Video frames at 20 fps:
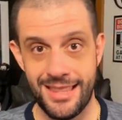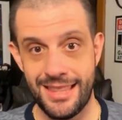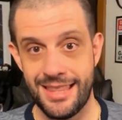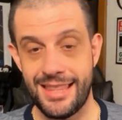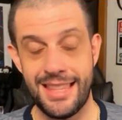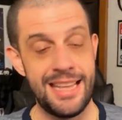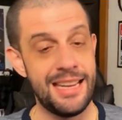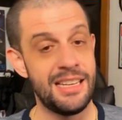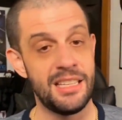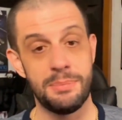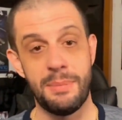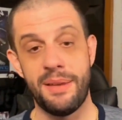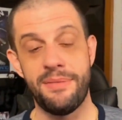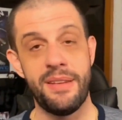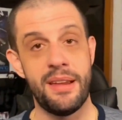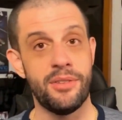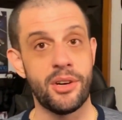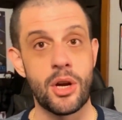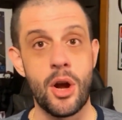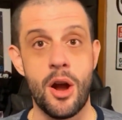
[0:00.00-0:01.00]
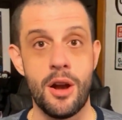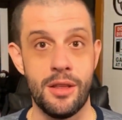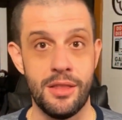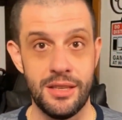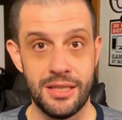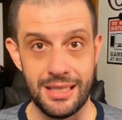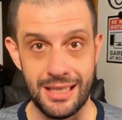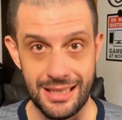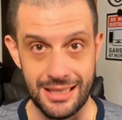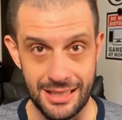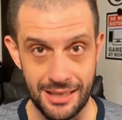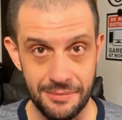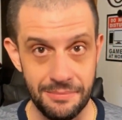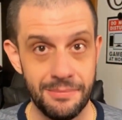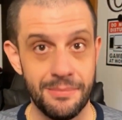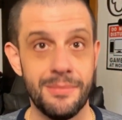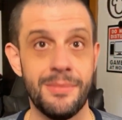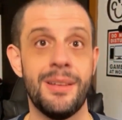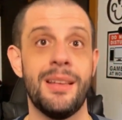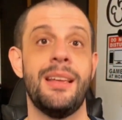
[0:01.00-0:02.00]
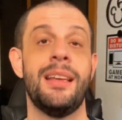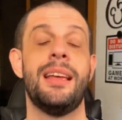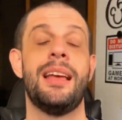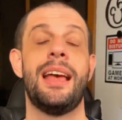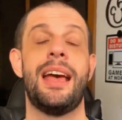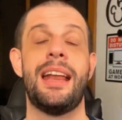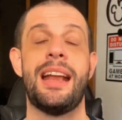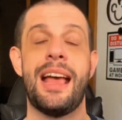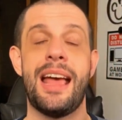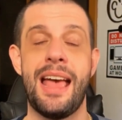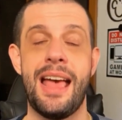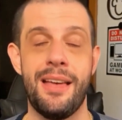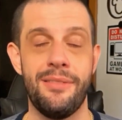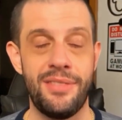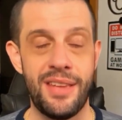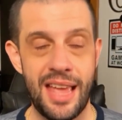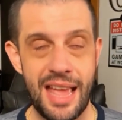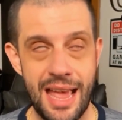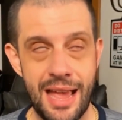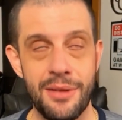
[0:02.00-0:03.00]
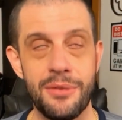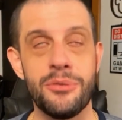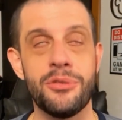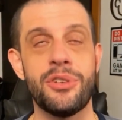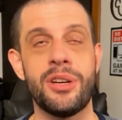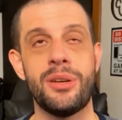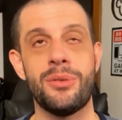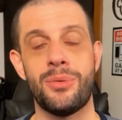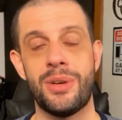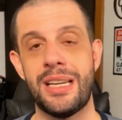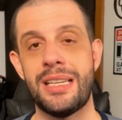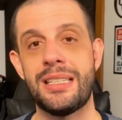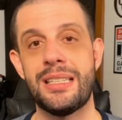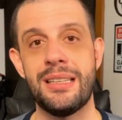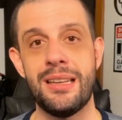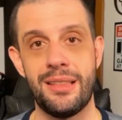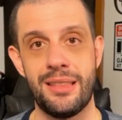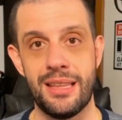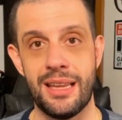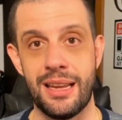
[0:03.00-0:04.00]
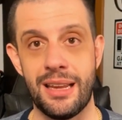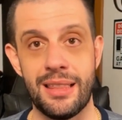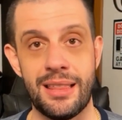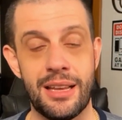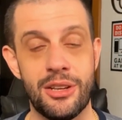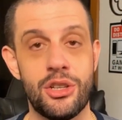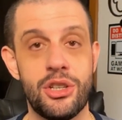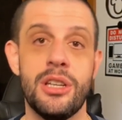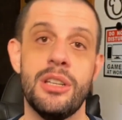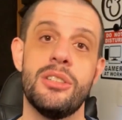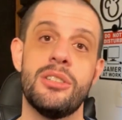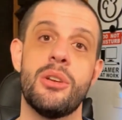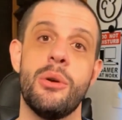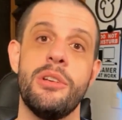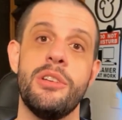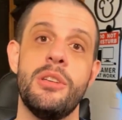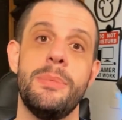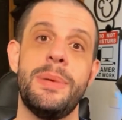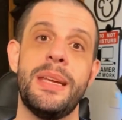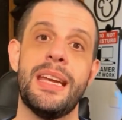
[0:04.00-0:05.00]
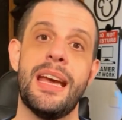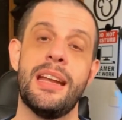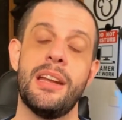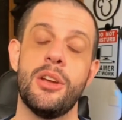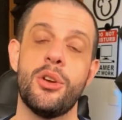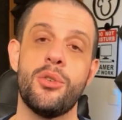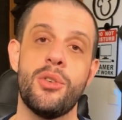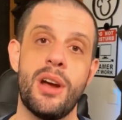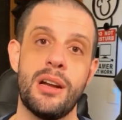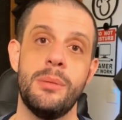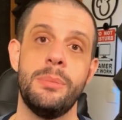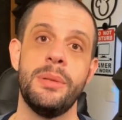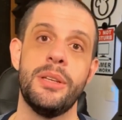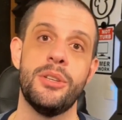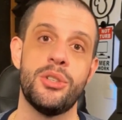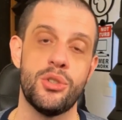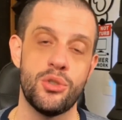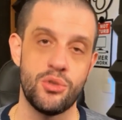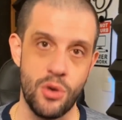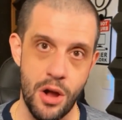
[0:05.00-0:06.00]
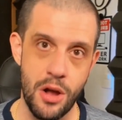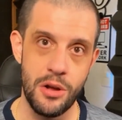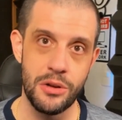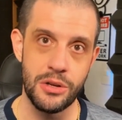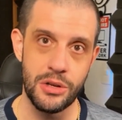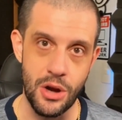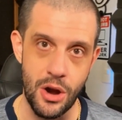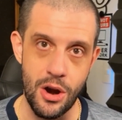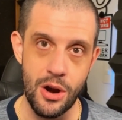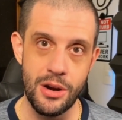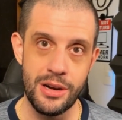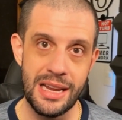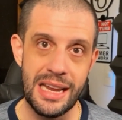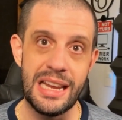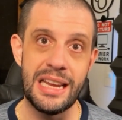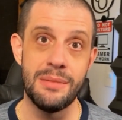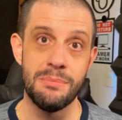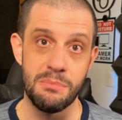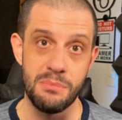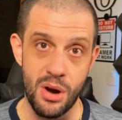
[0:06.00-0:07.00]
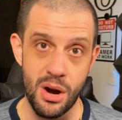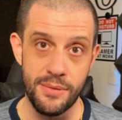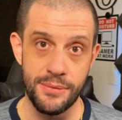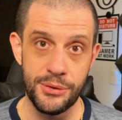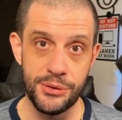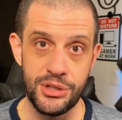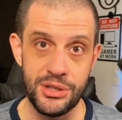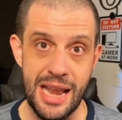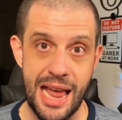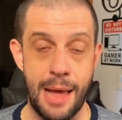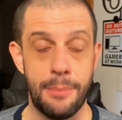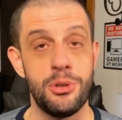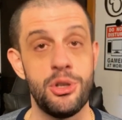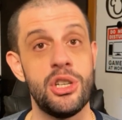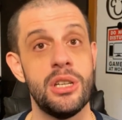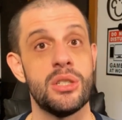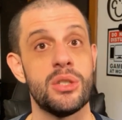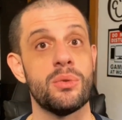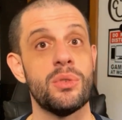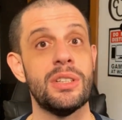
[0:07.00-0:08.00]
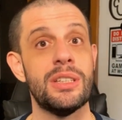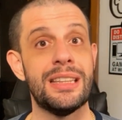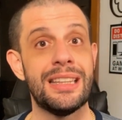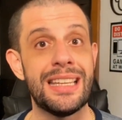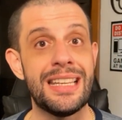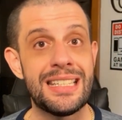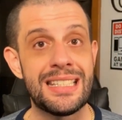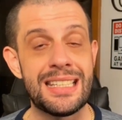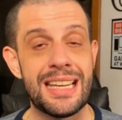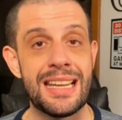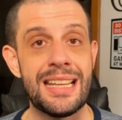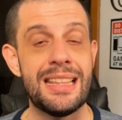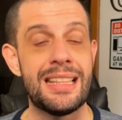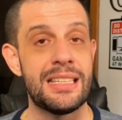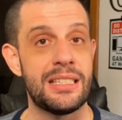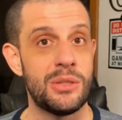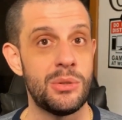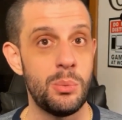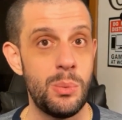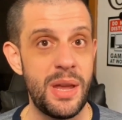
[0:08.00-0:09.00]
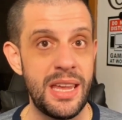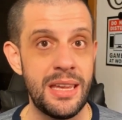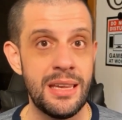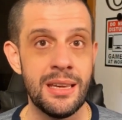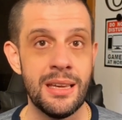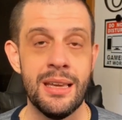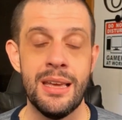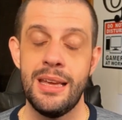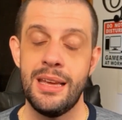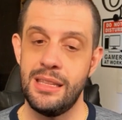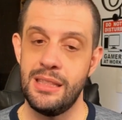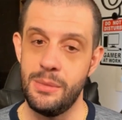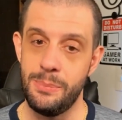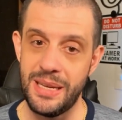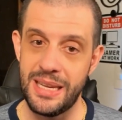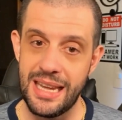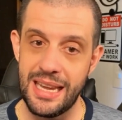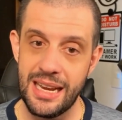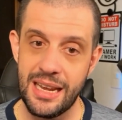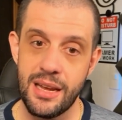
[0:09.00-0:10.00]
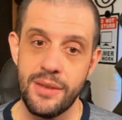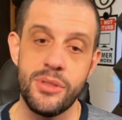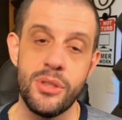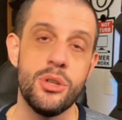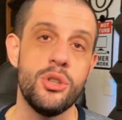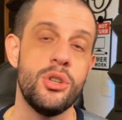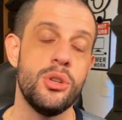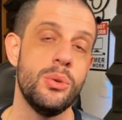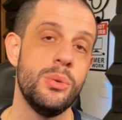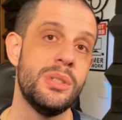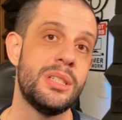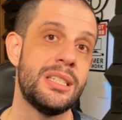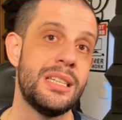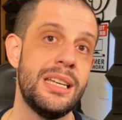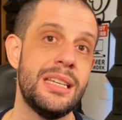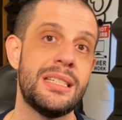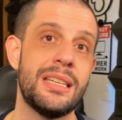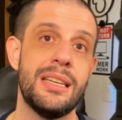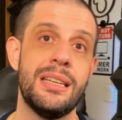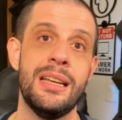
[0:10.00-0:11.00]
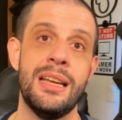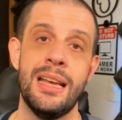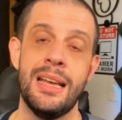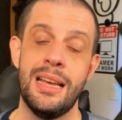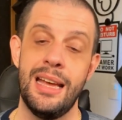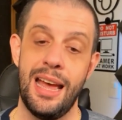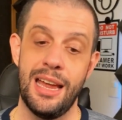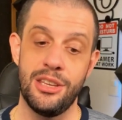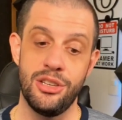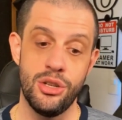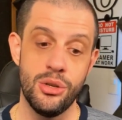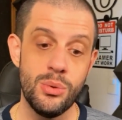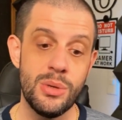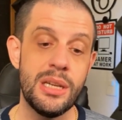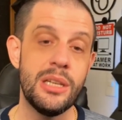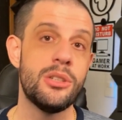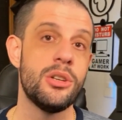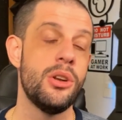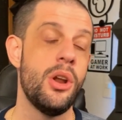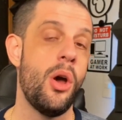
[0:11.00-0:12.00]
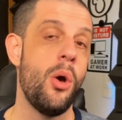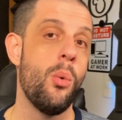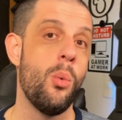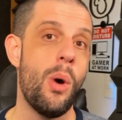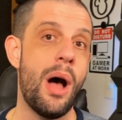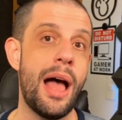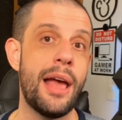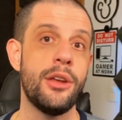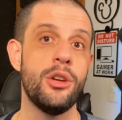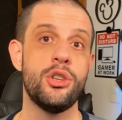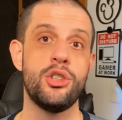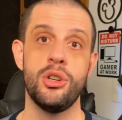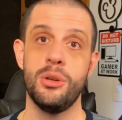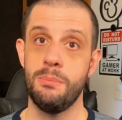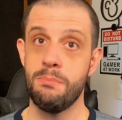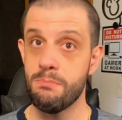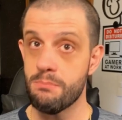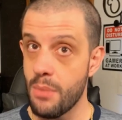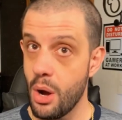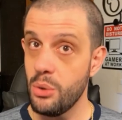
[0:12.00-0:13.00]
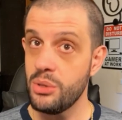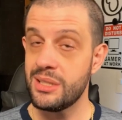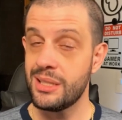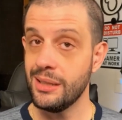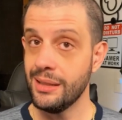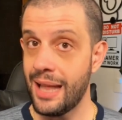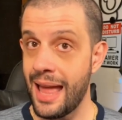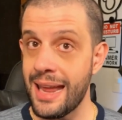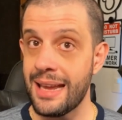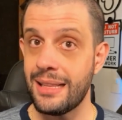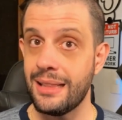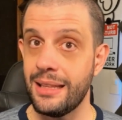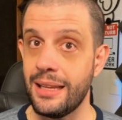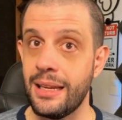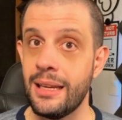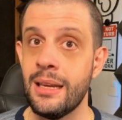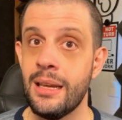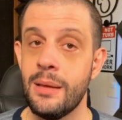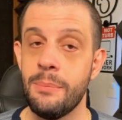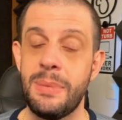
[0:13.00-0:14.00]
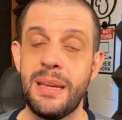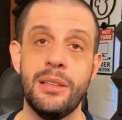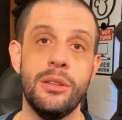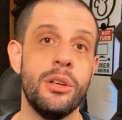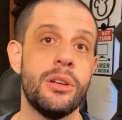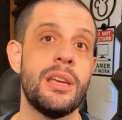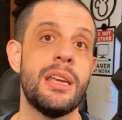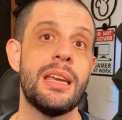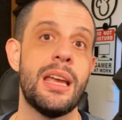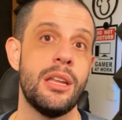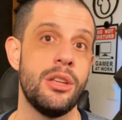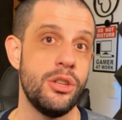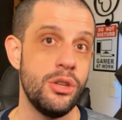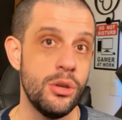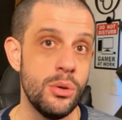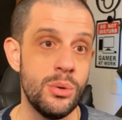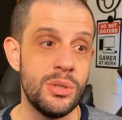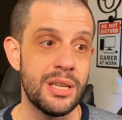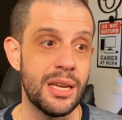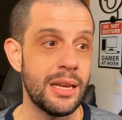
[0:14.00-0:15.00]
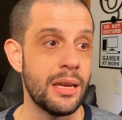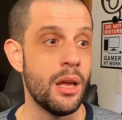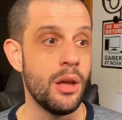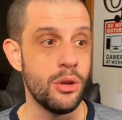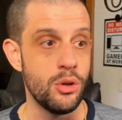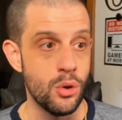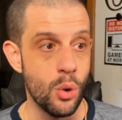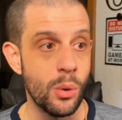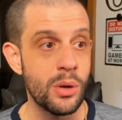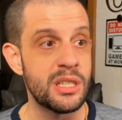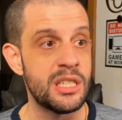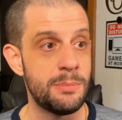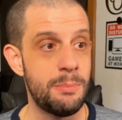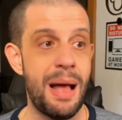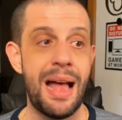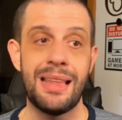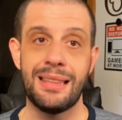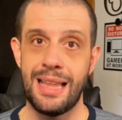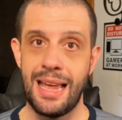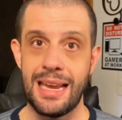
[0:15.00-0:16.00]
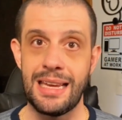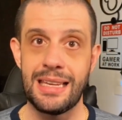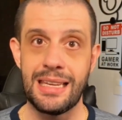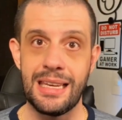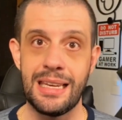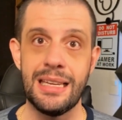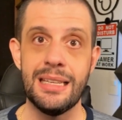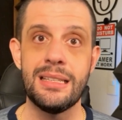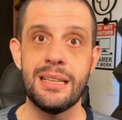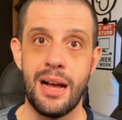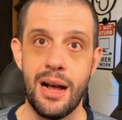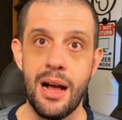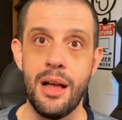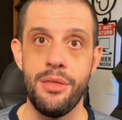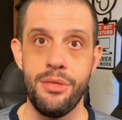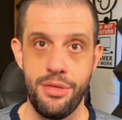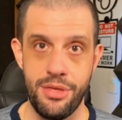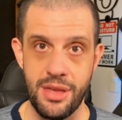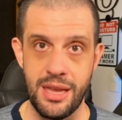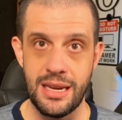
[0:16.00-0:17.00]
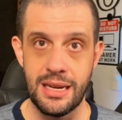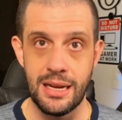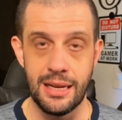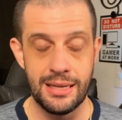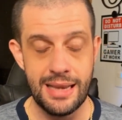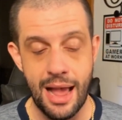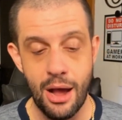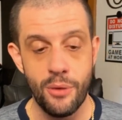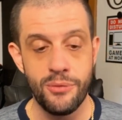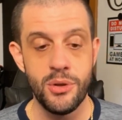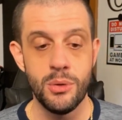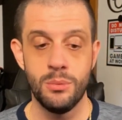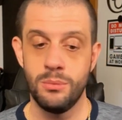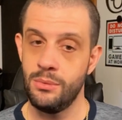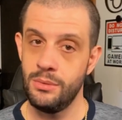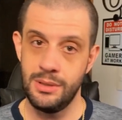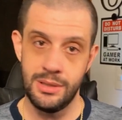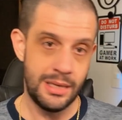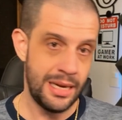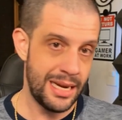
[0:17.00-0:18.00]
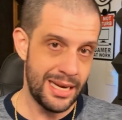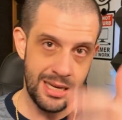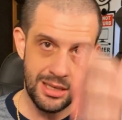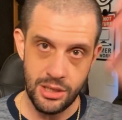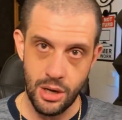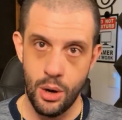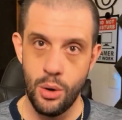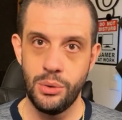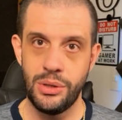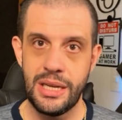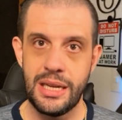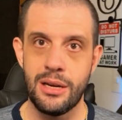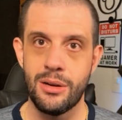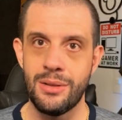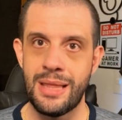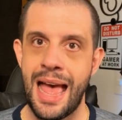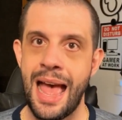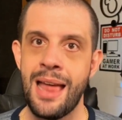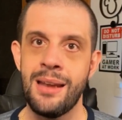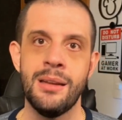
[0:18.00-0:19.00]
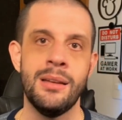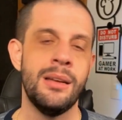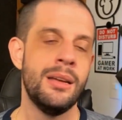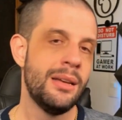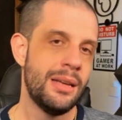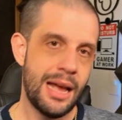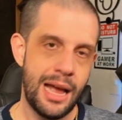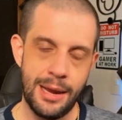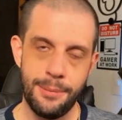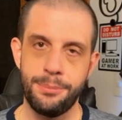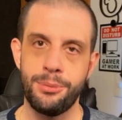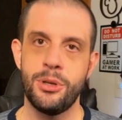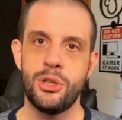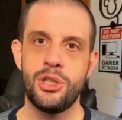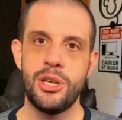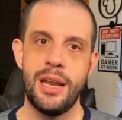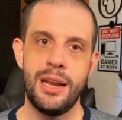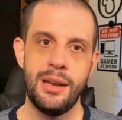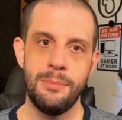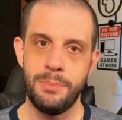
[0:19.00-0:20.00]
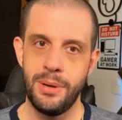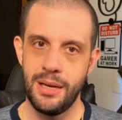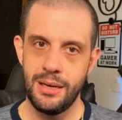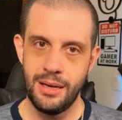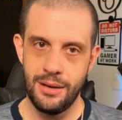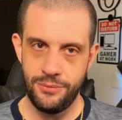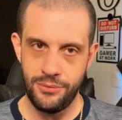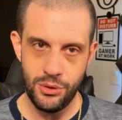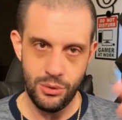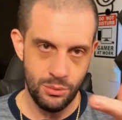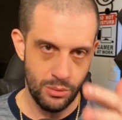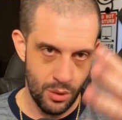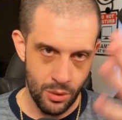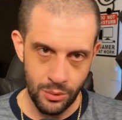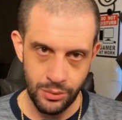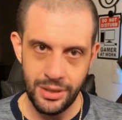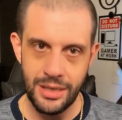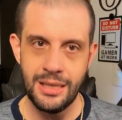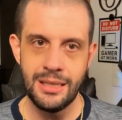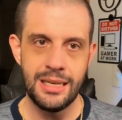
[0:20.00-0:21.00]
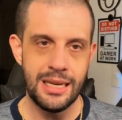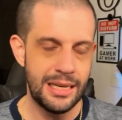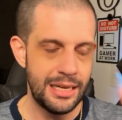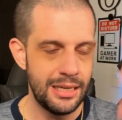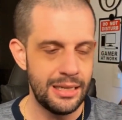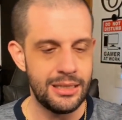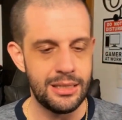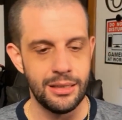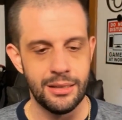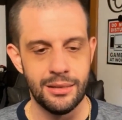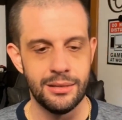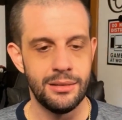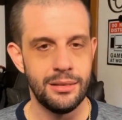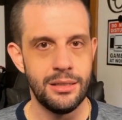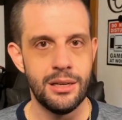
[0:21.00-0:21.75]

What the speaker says: Thena's my favorite card of the season. And I have every reason to think that she is going to be an incredibly strong card in Marvel Snap. She is releasing this week in the beginning of the June season, and you need to know why you should most likely be looking at using your spotlight keys on Thena. Now, if you needed to only hear that, I appreciate it, but if you only needed to,